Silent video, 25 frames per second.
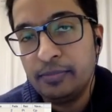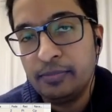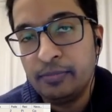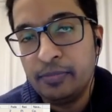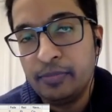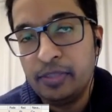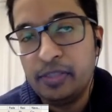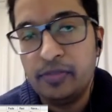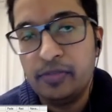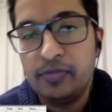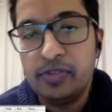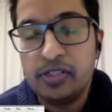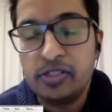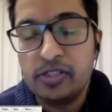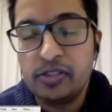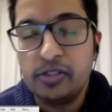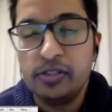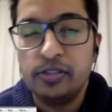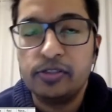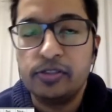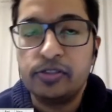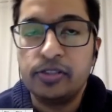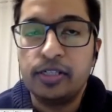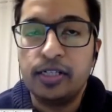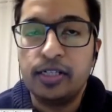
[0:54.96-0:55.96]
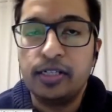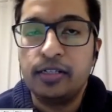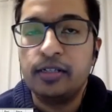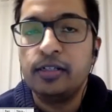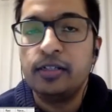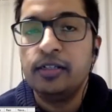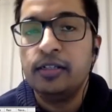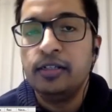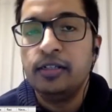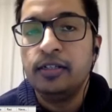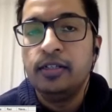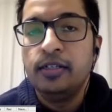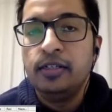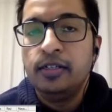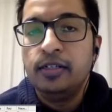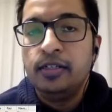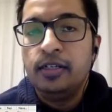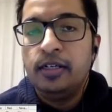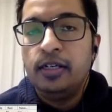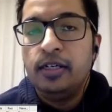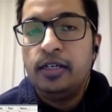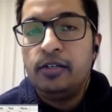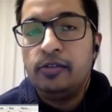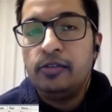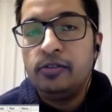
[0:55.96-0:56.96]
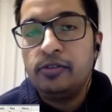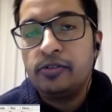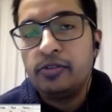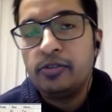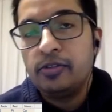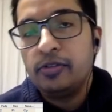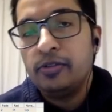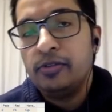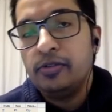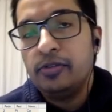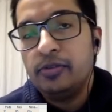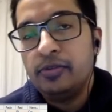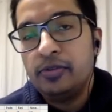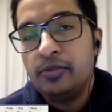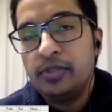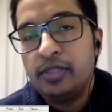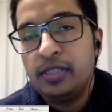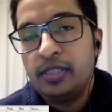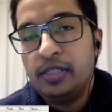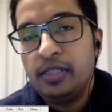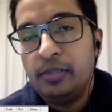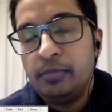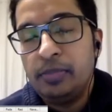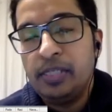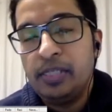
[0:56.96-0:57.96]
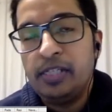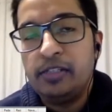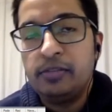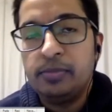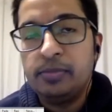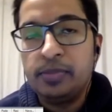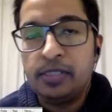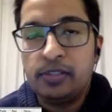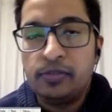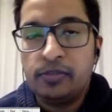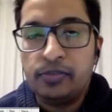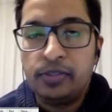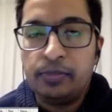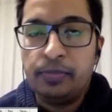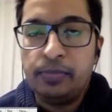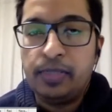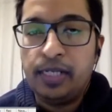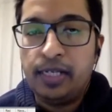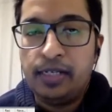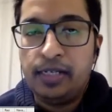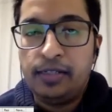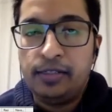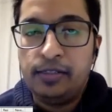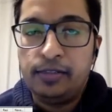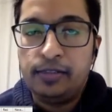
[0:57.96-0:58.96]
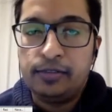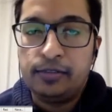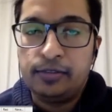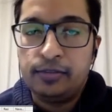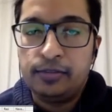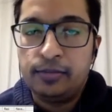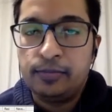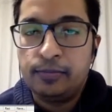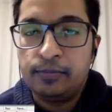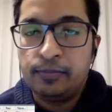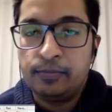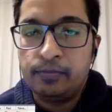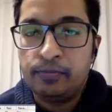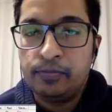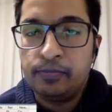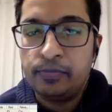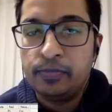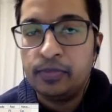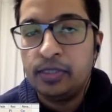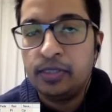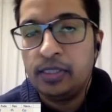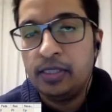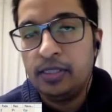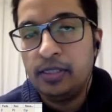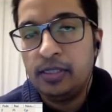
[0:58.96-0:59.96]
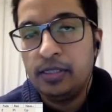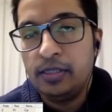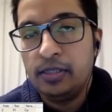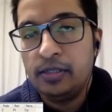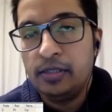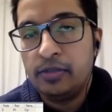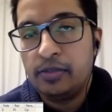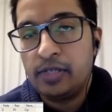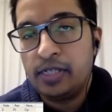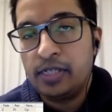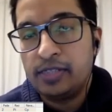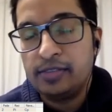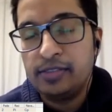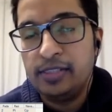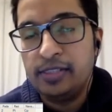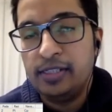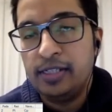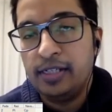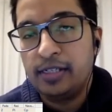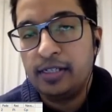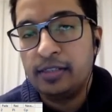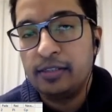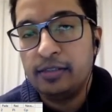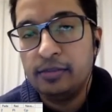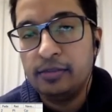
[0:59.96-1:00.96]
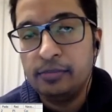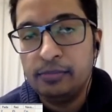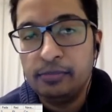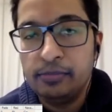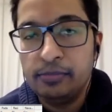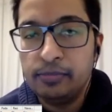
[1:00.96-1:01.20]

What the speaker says: divisional chart. And also the placement of the planets, Rasi Lagnam.